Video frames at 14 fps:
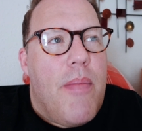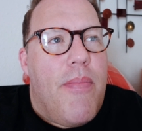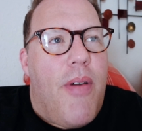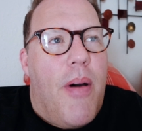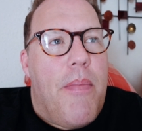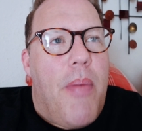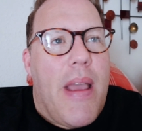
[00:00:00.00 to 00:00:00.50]

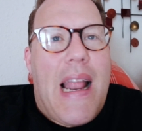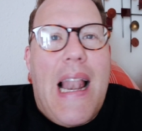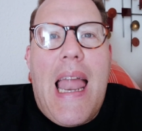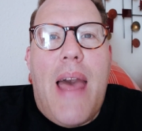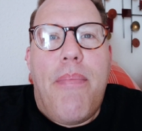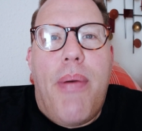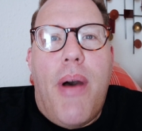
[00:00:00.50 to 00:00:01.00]
by
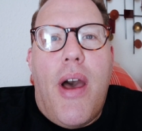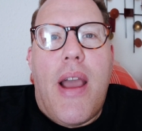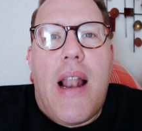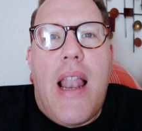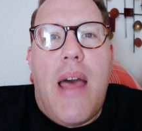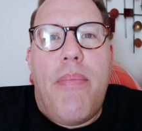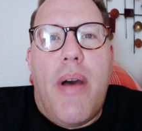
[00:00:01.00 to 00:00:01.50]
Claire Burt.
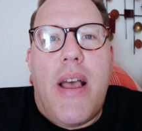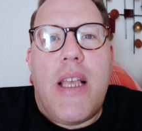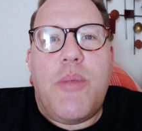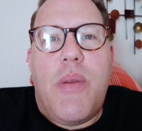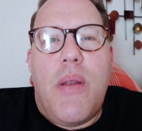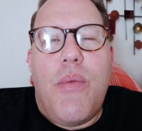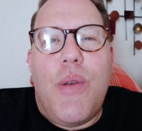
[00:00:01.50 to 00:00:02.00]
Claire Burt has
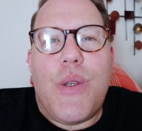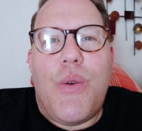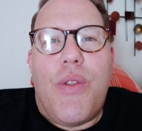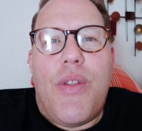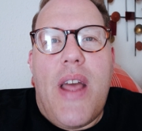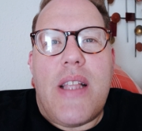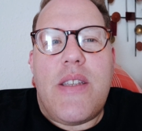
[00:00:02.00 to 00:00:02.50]
been in musical
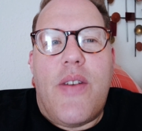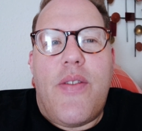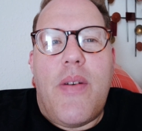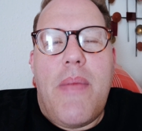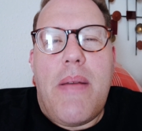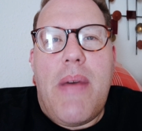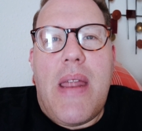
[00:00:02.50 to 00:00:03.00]
theatre
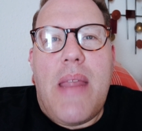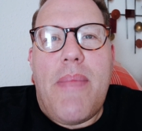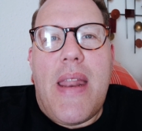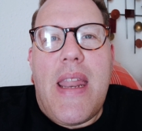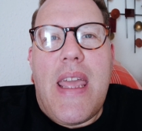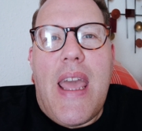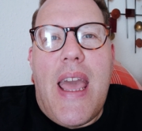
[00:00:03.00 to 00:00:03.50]
for
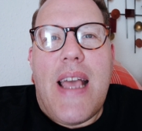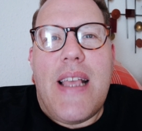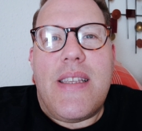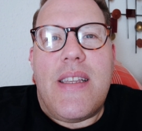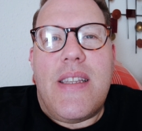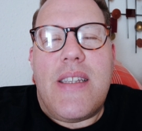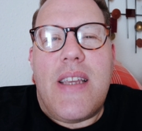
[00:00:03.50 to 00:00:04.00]
many
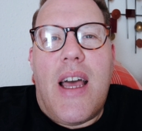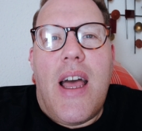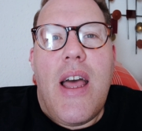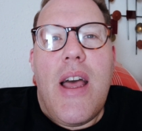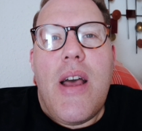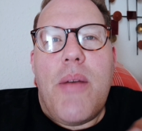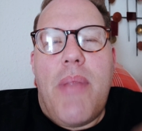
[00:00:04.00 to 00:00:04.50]
years and
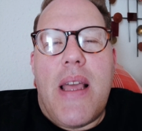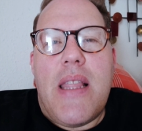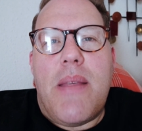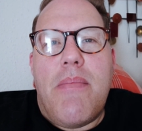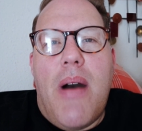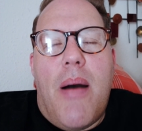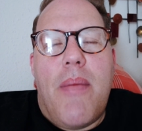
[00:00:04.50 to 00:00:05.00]
played
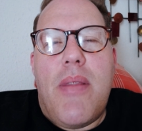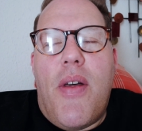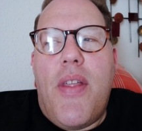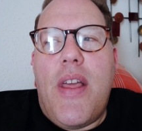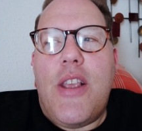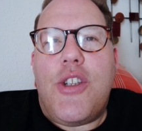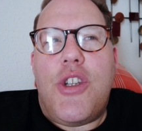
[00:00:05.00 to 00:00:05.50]
the mum. Now
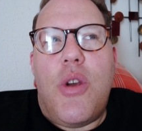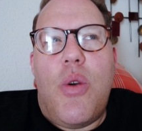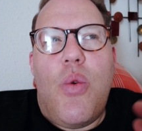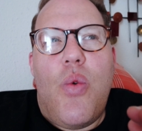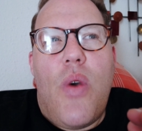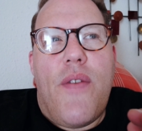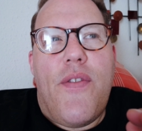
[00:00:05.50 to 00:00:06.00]
these
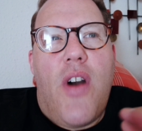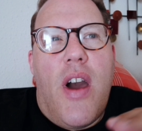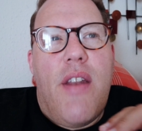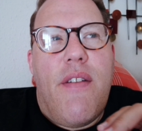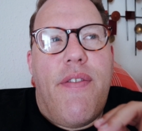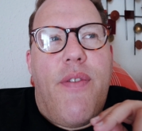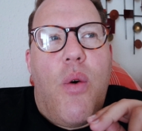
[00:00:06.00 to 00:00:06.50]
two have
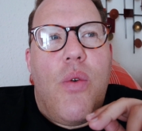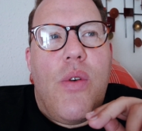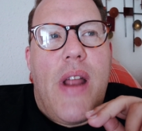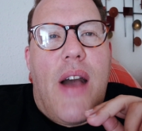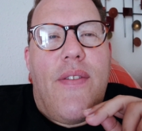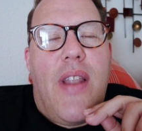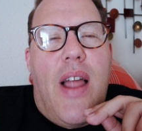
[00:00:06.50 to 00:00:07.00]
kind of fallen
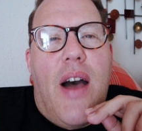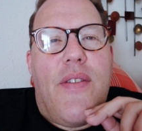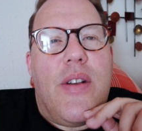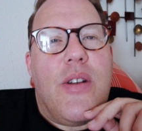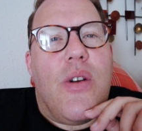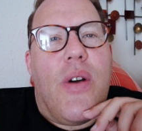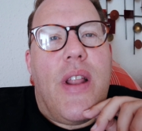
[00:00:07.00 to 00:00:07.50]
out of love
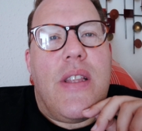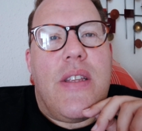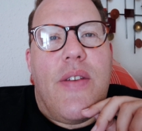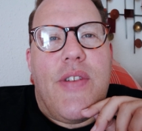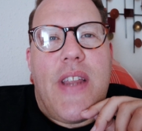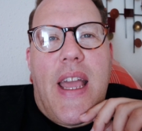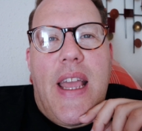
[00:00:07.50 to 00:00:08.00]
and gone into
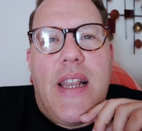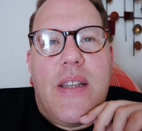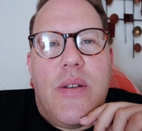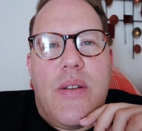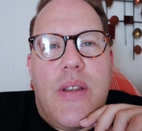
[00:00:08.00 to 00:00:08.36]
everyday